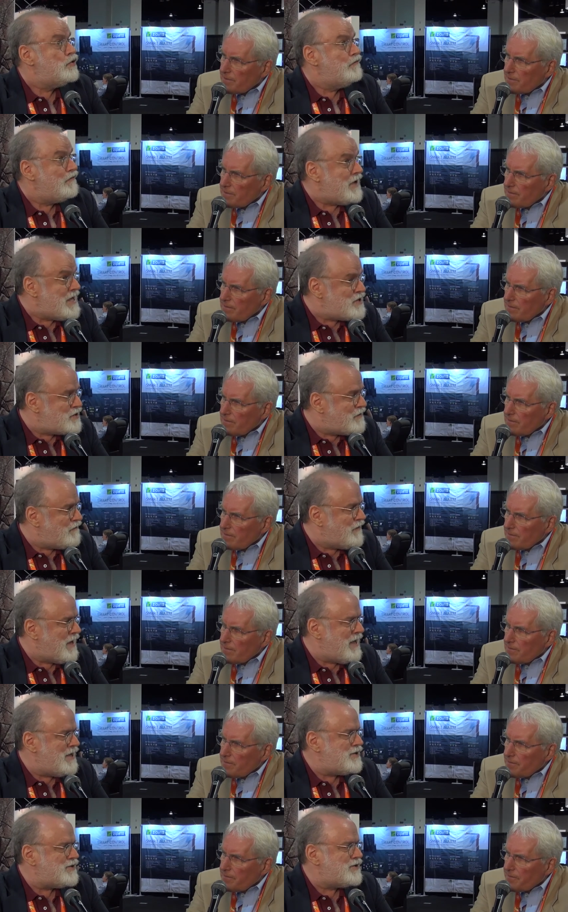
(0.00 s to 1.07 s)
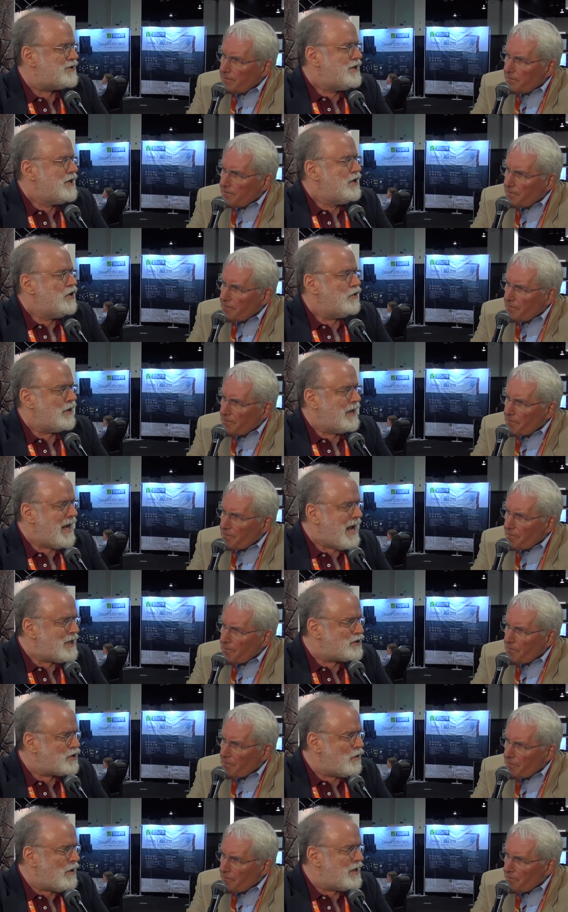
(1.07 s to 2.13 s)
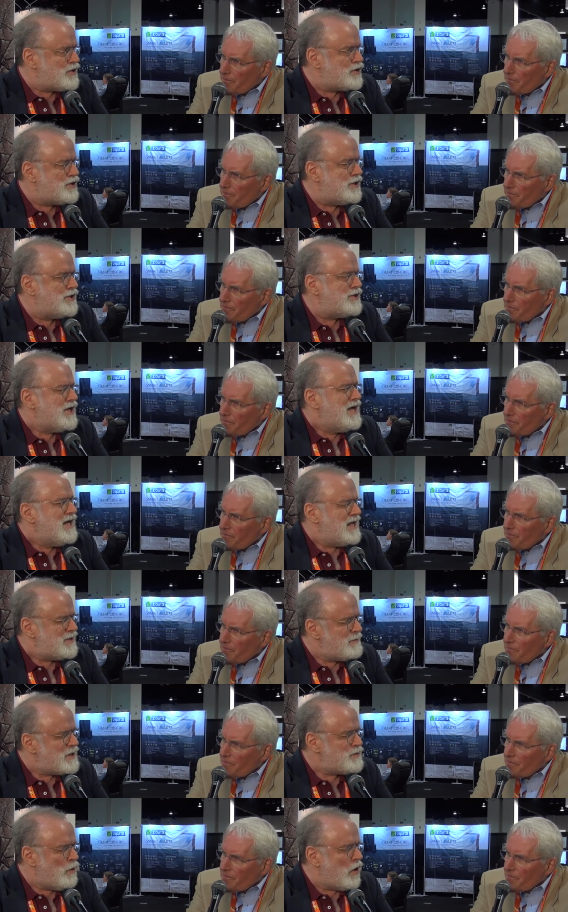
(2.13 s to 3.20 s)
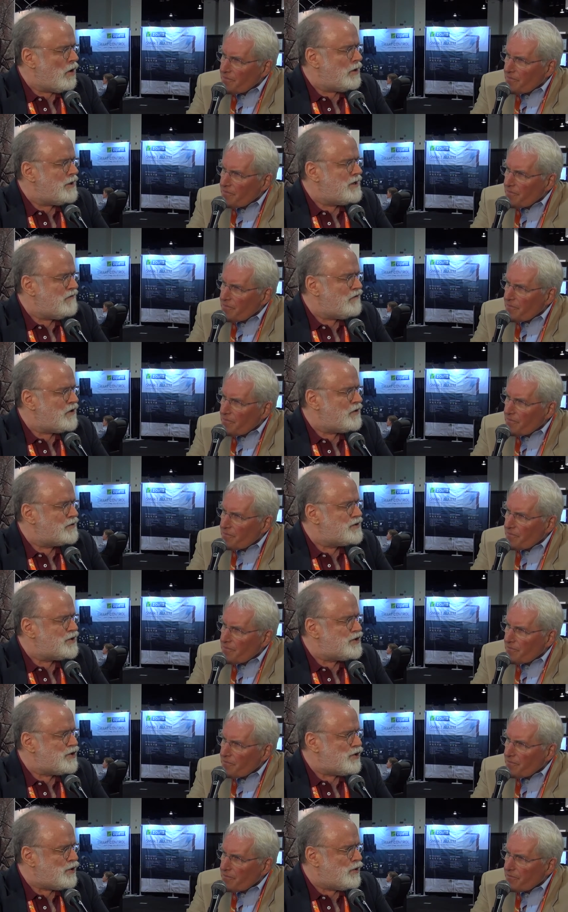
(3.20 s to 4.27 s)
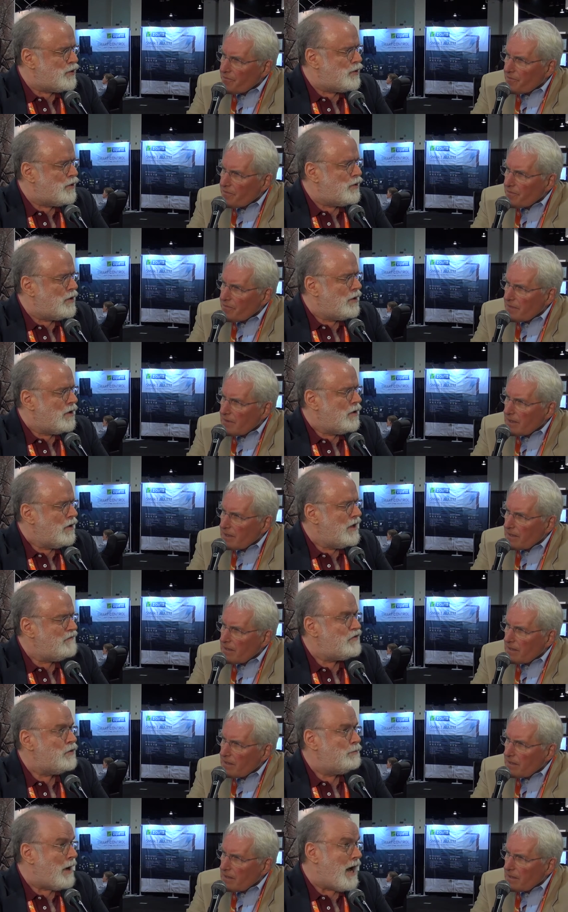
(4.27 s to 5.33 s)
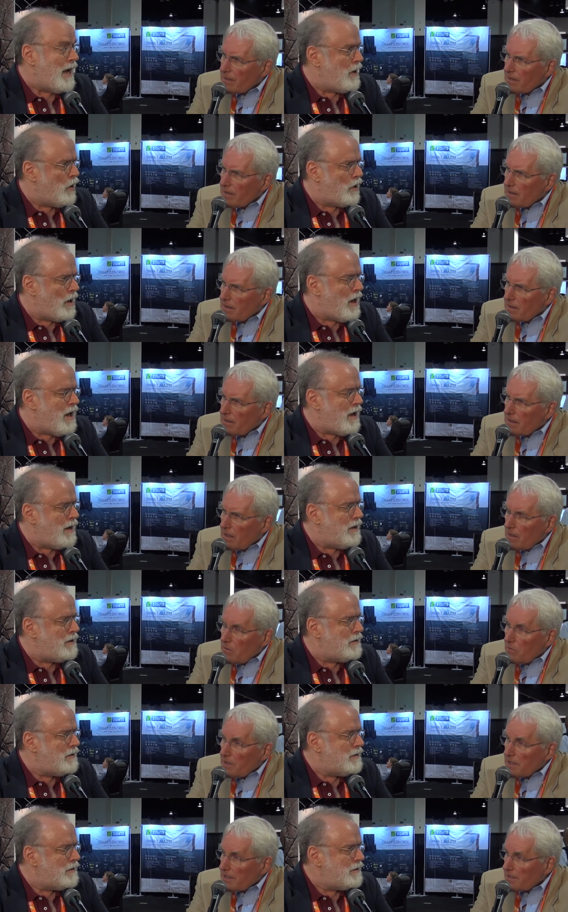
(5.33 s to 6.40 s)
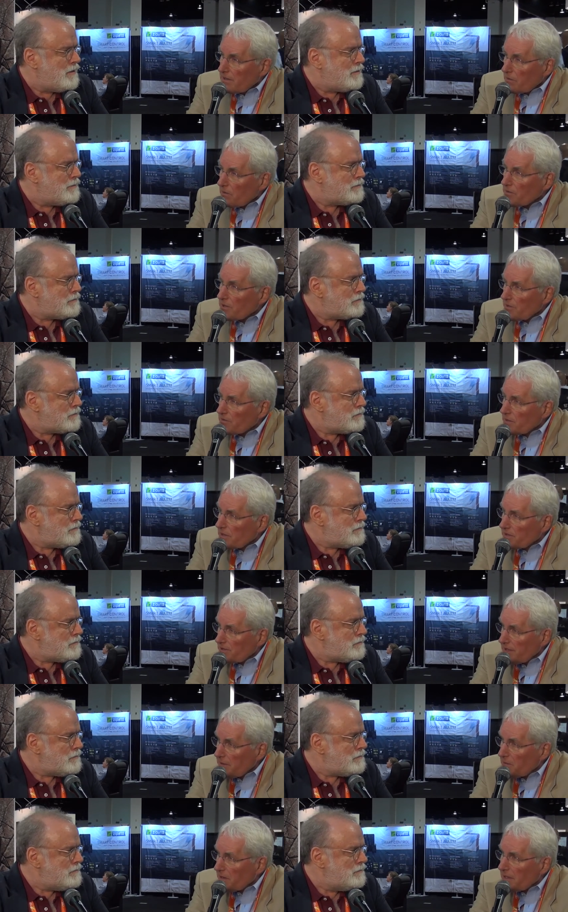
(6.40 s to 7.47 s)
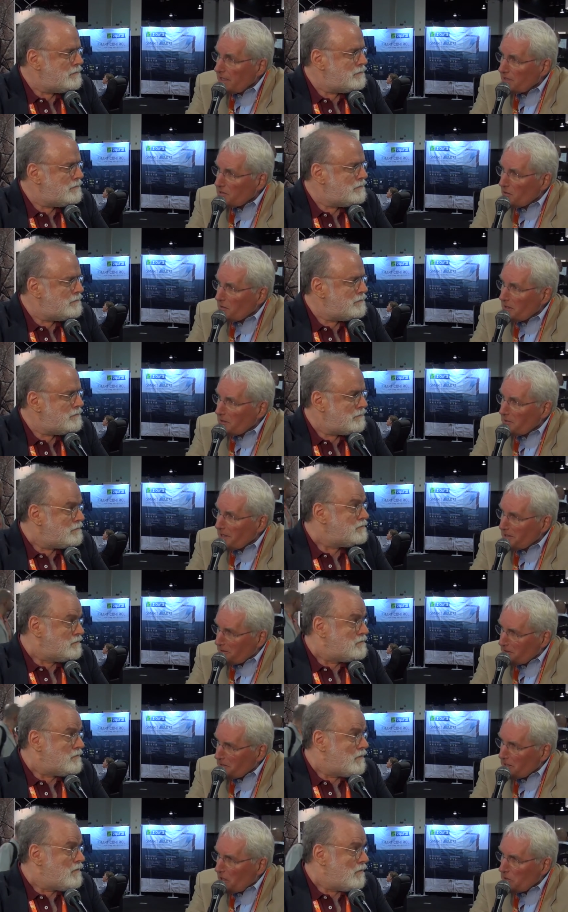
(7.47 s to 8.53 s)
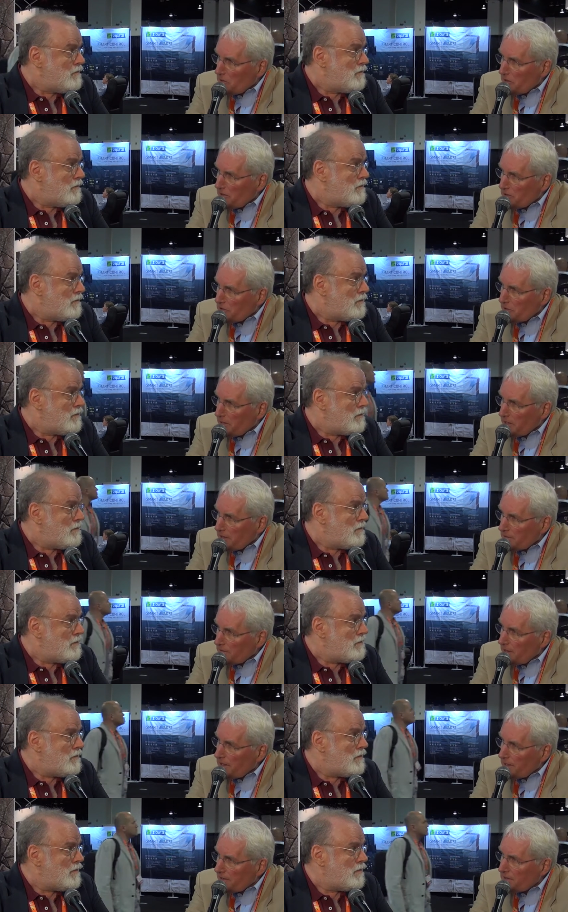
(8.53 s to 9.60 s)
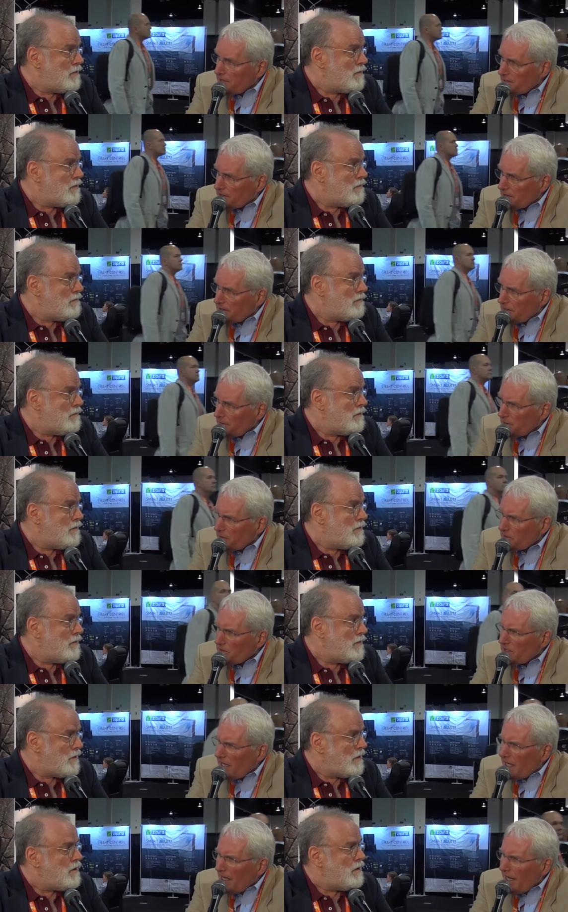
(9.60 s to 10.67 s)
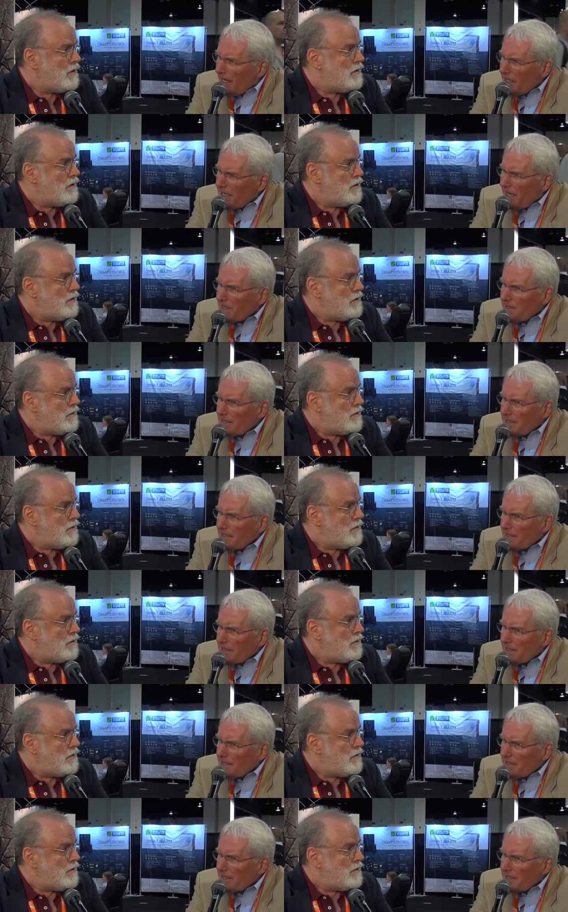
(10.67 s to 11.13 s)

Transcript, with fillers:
Speaker 1: face to face, you can ask questions. It's much more difficult to do if you
Speaker 2: buy online. Well, you can also see what they're talking about. You can go to the screen and say, this is the difference. I